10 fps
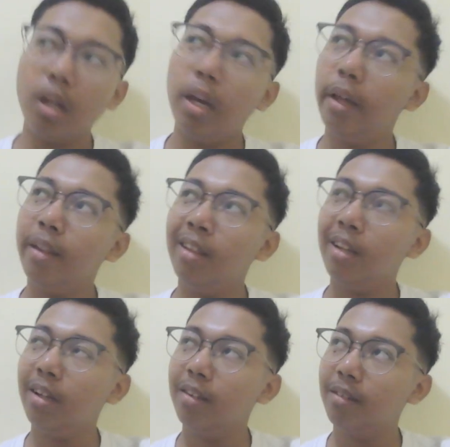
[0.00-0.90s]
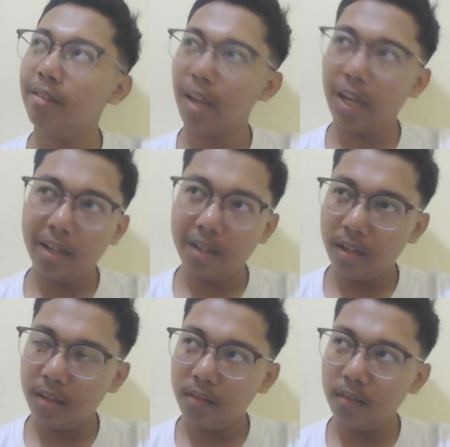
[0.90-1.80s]
And the
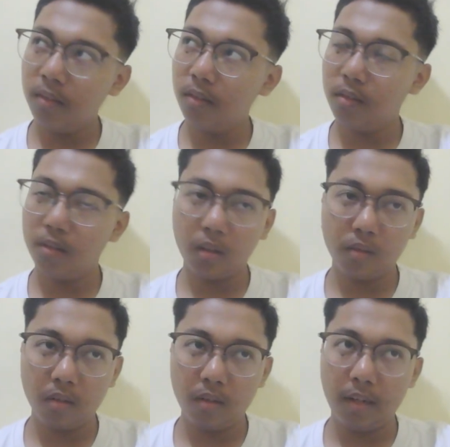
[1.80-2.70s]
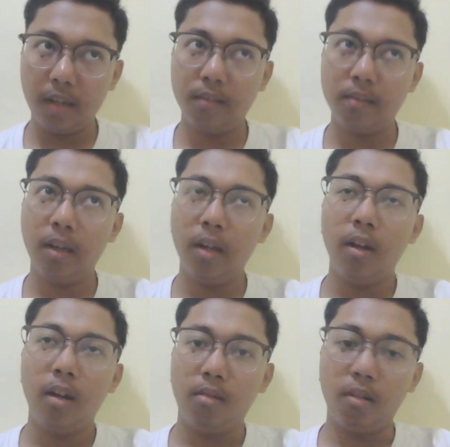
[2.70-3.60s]
second structure is
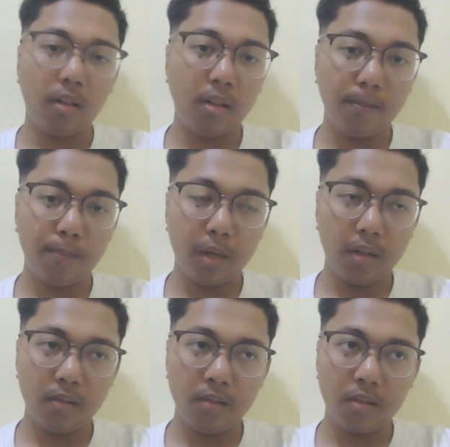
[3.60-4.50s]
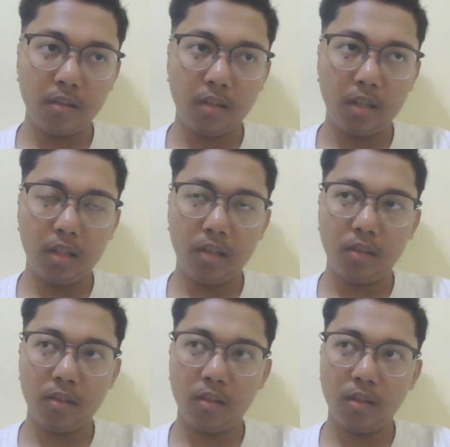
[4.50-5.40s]
narrative parts. It
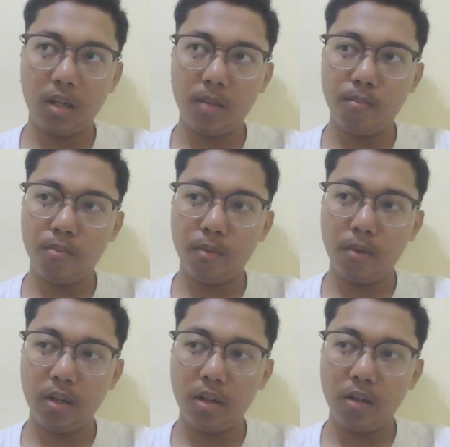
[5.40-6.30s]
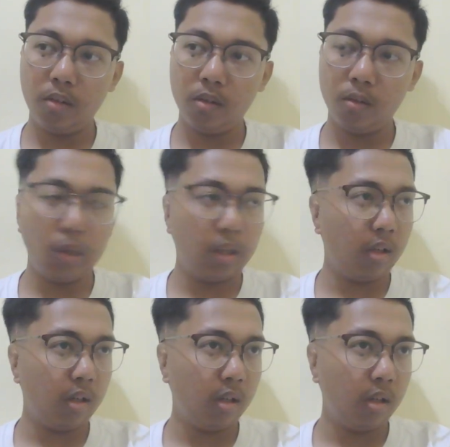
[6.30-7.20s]
is I'm pretty wait,
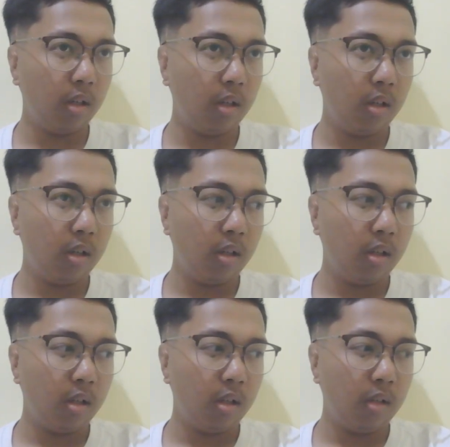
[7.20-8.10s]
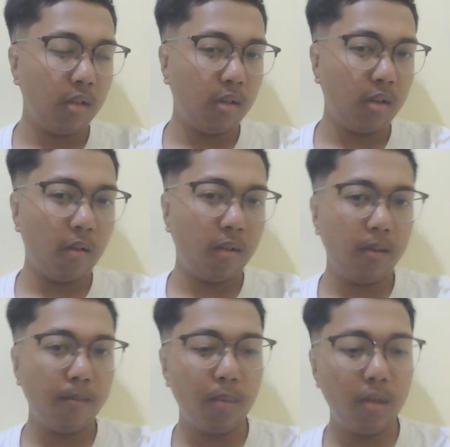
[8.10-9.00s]
is it
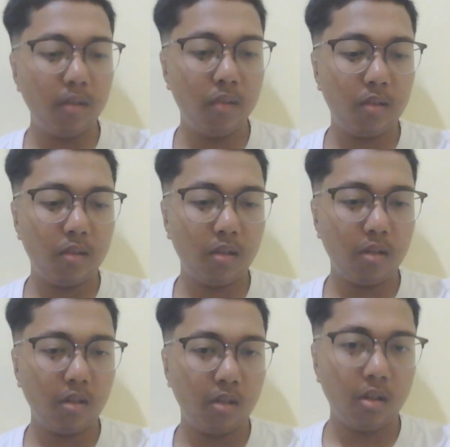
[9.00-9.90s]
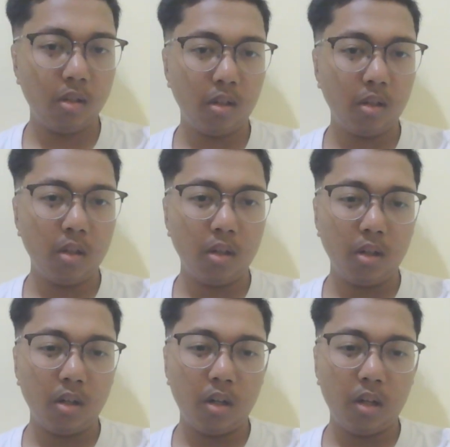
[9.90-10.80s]
narrative parts?
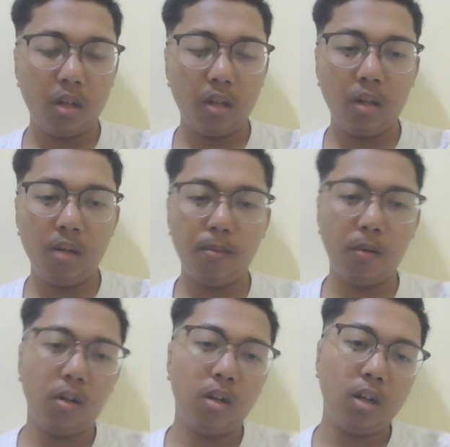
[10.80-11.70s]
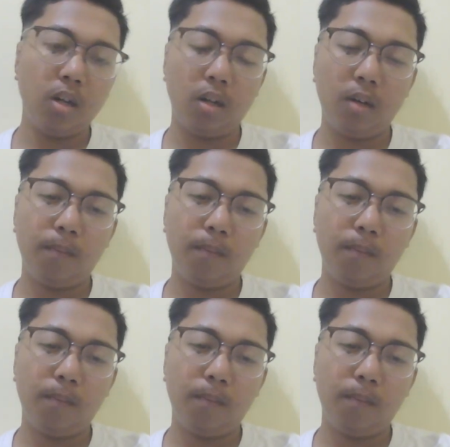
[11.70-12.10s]
I kind of forgot.